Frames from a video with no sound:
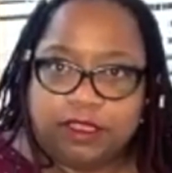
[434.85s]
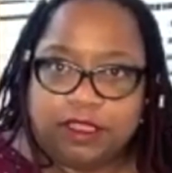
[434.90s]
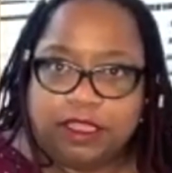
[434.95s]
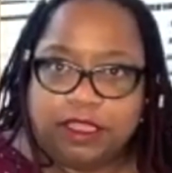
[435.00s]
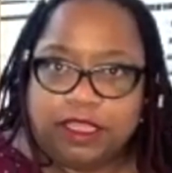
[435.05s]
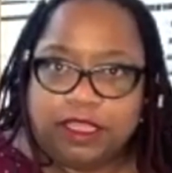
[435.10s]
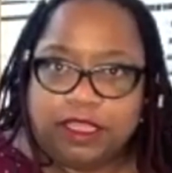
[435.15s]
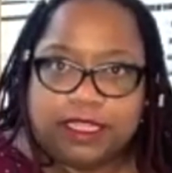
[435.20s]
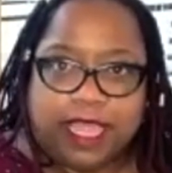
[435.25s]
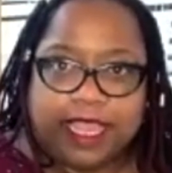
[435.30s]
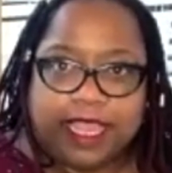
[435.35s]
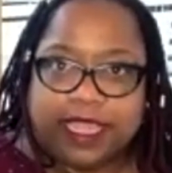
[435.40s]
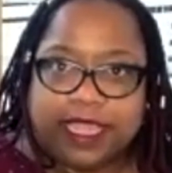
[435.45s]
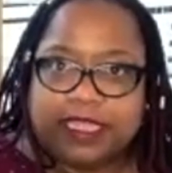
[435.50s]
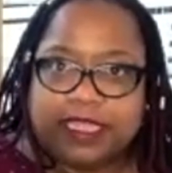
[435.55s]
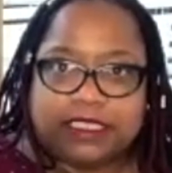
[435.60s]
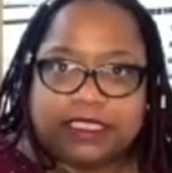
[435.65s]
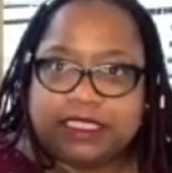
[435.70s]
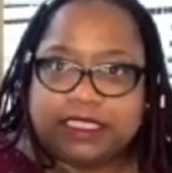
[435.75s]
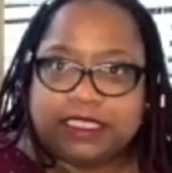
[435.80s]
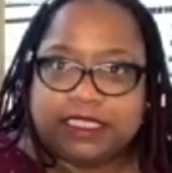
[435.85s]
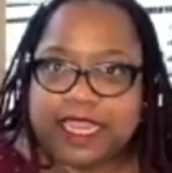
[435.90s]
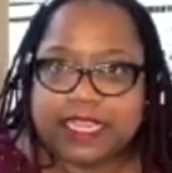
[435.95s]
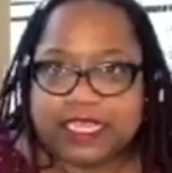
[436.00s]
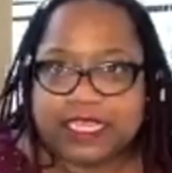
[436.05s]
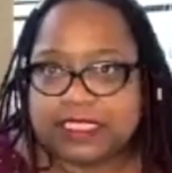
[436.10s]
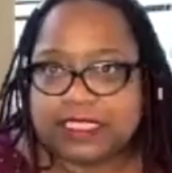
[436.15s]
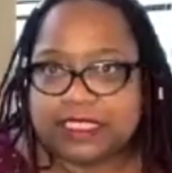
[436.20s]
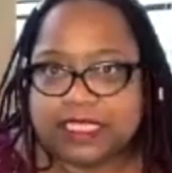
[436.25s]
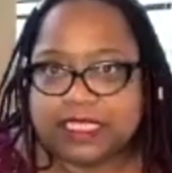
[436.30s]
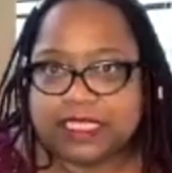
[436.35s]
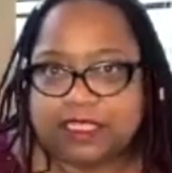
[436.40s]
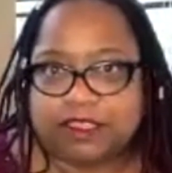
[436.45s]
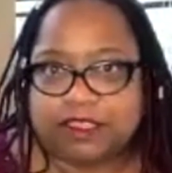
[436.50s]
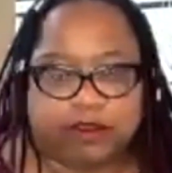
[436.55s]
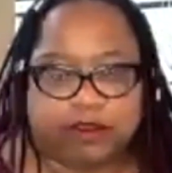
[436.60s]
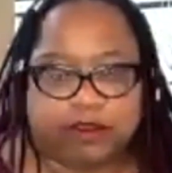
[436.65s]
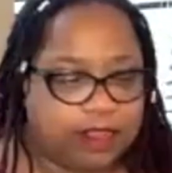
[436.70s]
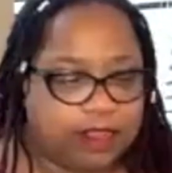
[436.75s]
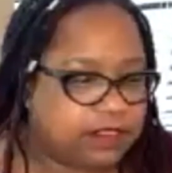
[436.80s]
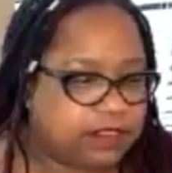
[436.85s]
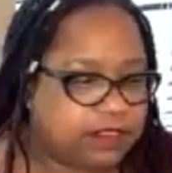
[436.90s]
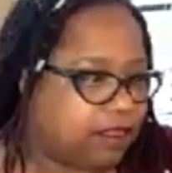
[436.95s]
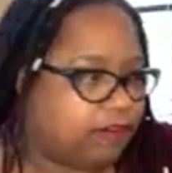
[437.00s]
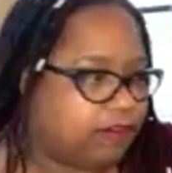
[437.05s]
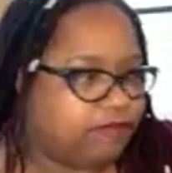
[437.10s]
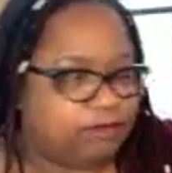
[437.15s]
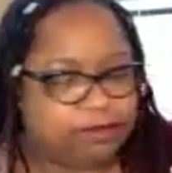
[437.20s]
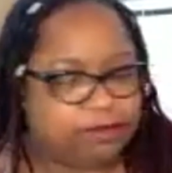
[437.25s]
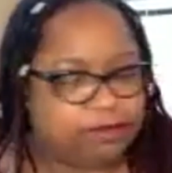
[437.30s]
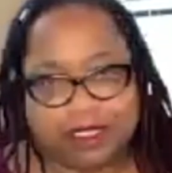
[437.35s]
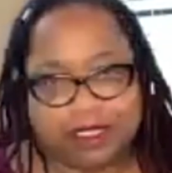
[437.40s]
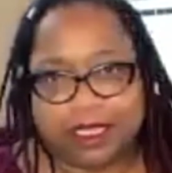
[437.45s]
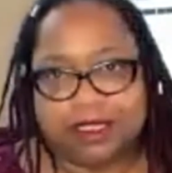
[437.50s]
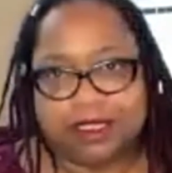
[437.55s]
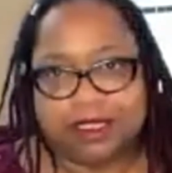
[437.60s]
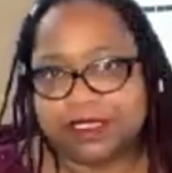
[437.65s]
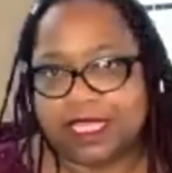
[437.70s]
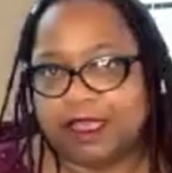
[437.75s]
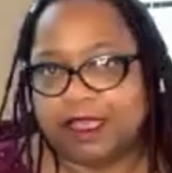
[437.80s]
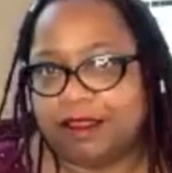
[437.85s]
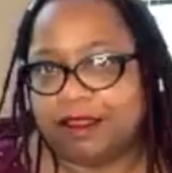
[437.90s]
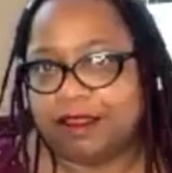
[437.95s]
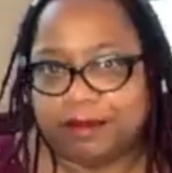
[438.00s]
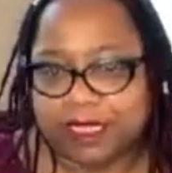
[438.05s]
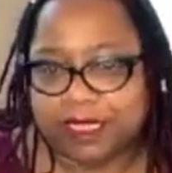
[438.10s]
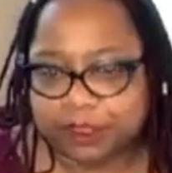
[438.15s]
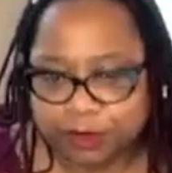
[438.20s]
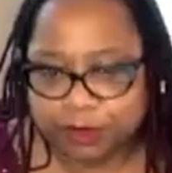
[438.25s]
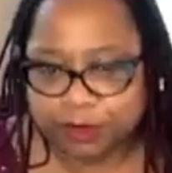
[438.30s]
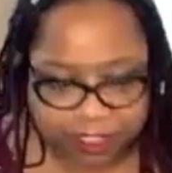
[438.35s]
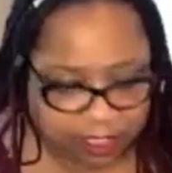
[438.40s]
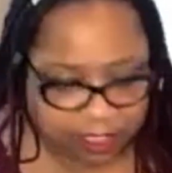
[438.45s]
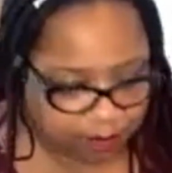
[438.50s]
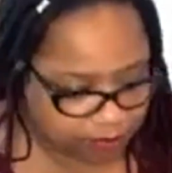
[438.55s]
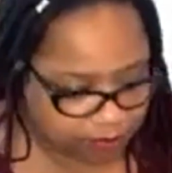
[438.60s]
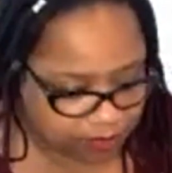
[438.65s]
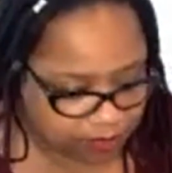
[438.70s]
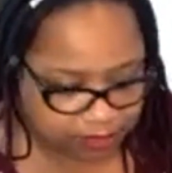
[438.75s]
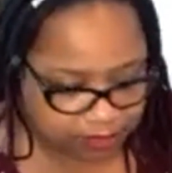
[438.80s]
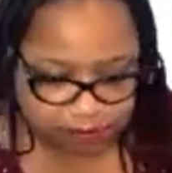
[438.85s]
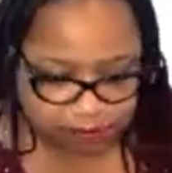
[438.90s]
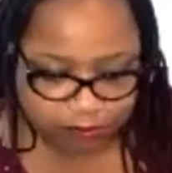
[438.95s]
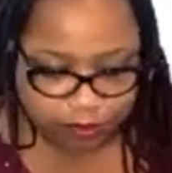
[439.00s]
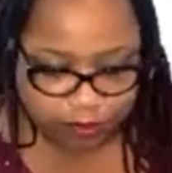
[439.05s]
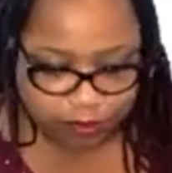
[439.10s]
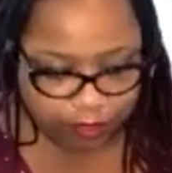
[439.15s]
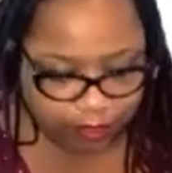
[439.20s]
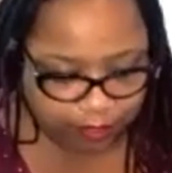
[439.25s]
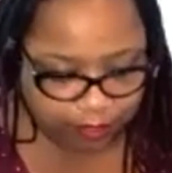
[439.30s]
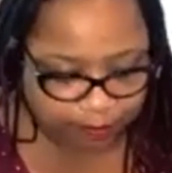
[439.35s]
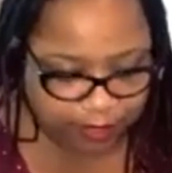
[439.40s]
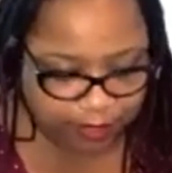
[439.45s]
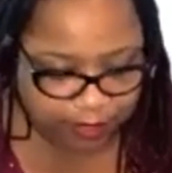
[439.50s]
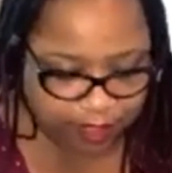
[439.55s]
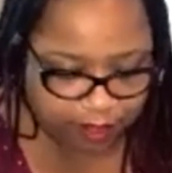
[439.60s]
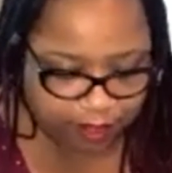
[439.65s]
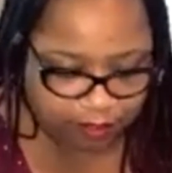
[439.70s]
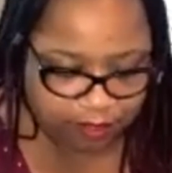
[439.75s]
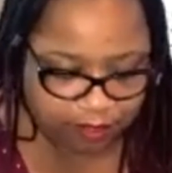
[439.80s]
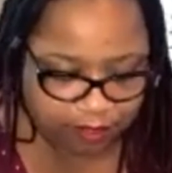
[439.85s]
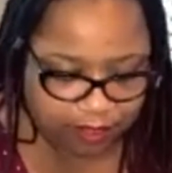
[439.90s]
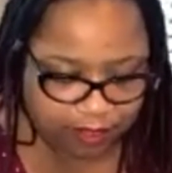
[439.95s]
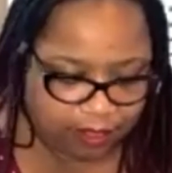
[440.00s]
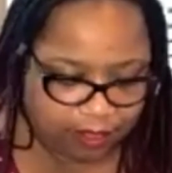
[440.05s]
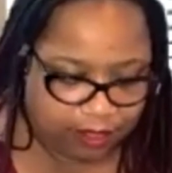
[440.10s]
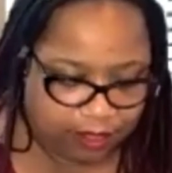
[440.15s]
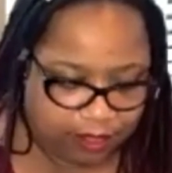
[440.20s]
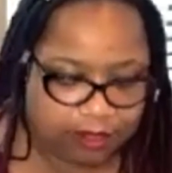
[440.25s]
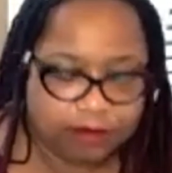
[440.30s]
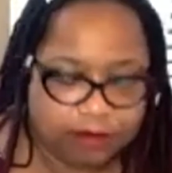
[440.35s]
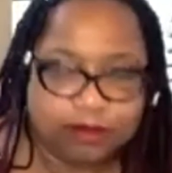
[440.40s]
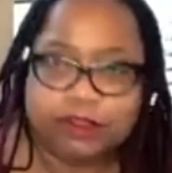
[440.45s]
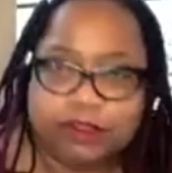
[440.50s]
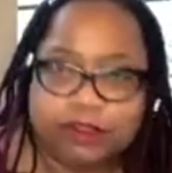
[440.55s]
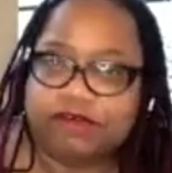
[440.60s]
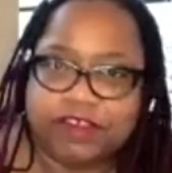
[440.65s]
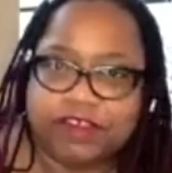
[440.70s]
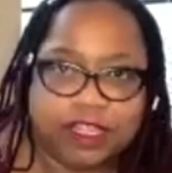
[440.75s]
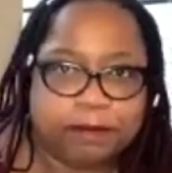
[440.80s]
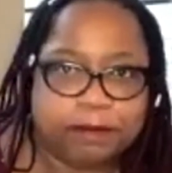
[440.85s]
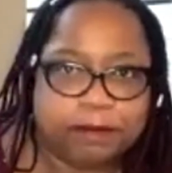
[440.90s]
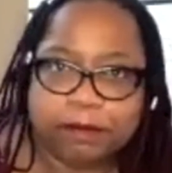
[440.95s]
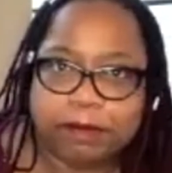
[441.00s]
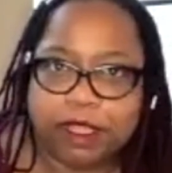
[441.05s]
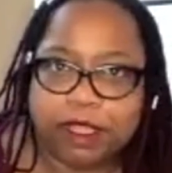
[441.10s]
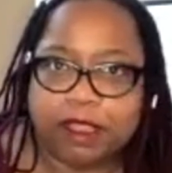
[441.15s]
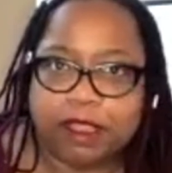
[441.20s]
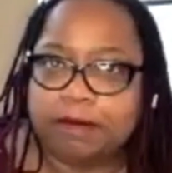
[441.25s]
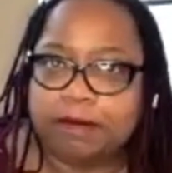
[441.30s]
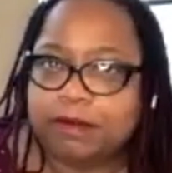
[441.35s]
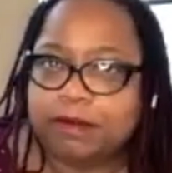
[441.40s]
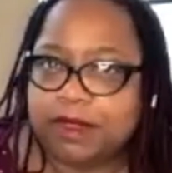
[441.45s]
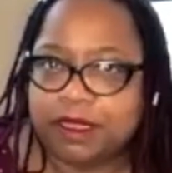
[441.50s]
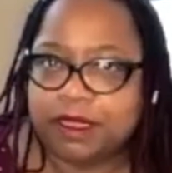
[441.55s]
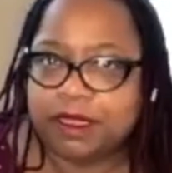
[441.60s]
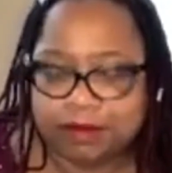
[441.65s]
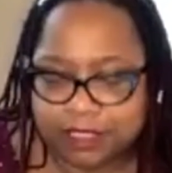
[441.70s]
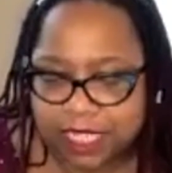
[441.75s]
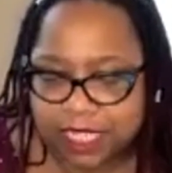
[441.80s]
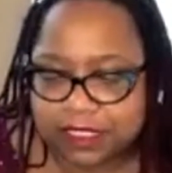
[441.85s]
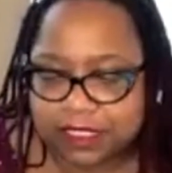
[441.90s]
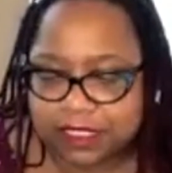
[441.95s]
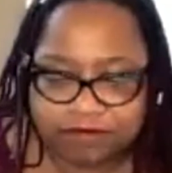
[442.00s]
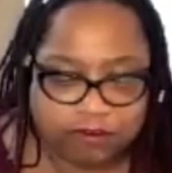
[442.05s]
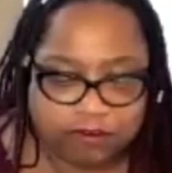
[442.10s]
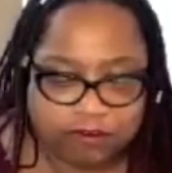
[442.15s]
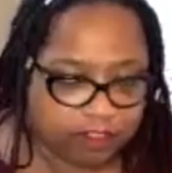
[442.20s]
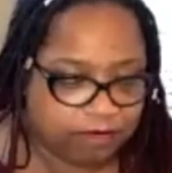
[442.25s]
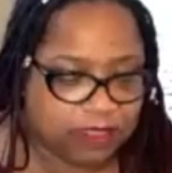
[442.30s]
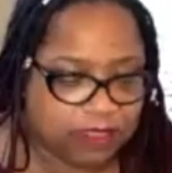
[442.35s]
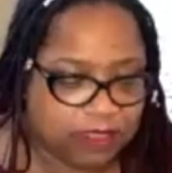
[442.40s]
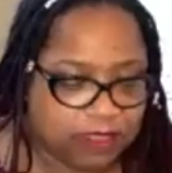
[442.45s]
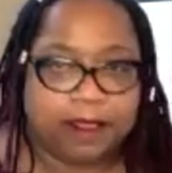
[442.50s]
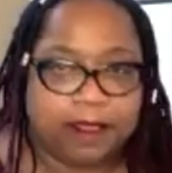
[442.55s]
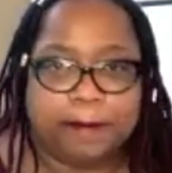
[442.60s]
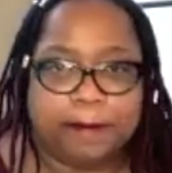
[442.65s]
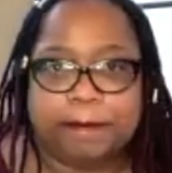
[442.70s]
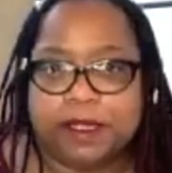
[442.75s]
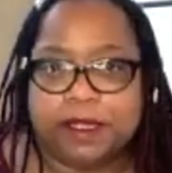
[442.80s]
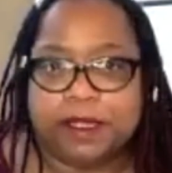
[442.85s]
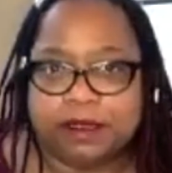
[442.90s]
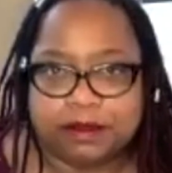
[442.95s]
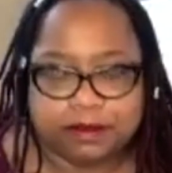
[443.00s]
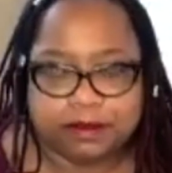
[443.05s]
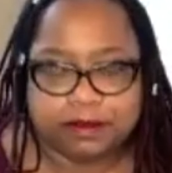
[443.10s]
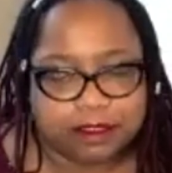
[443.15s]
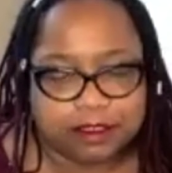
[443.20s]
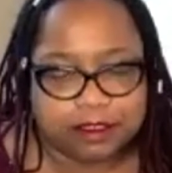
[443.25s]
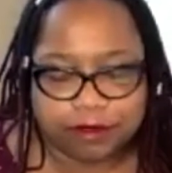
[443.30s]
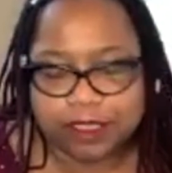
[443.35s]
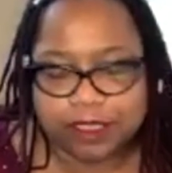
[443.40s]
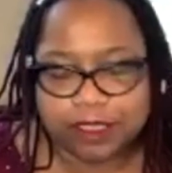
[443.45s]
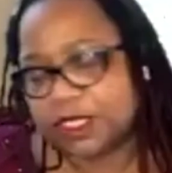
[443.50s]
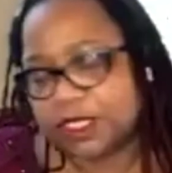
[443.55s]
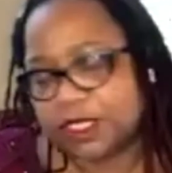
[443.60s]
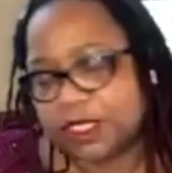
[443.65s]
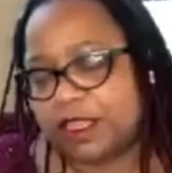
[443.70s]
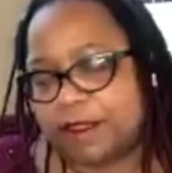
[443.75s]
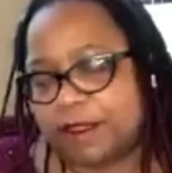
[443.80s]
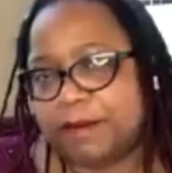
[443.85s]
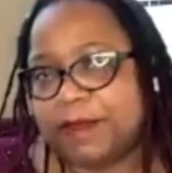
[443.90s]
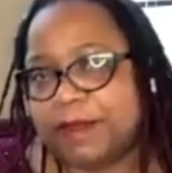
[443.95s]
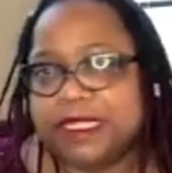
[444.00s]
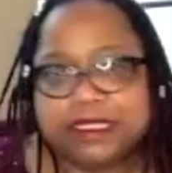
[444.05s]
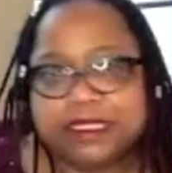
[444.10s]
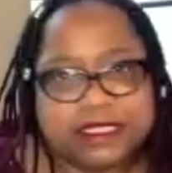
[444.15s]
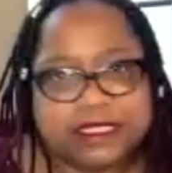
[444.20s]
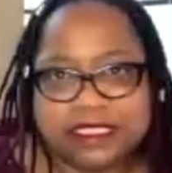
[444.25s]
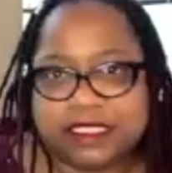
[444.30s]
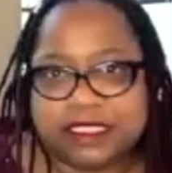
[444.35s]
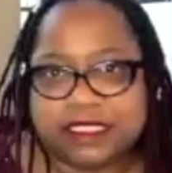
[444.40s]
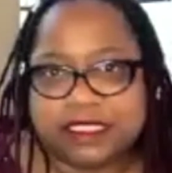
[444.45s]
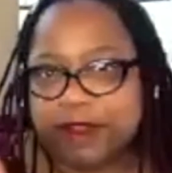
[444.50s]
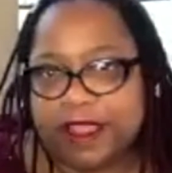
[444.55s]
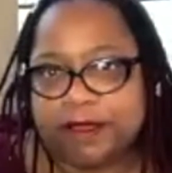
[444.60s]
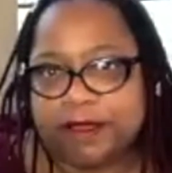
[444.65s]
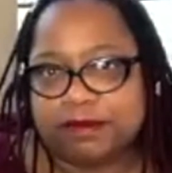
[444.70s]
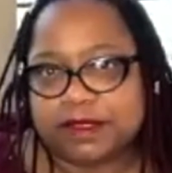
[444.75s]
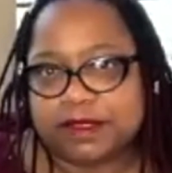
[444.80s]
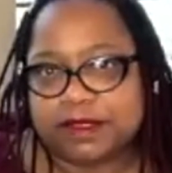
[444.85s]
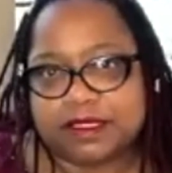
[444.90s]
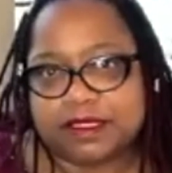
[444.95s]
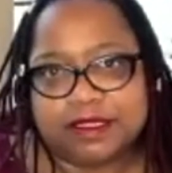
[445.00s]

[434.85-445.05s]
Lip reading: Like, it's that easy. You don't have to go hunt down a measuring cup. You just pour about, you fill up your palm. That's a fourth of a cup. You crunch on them, 6 grams.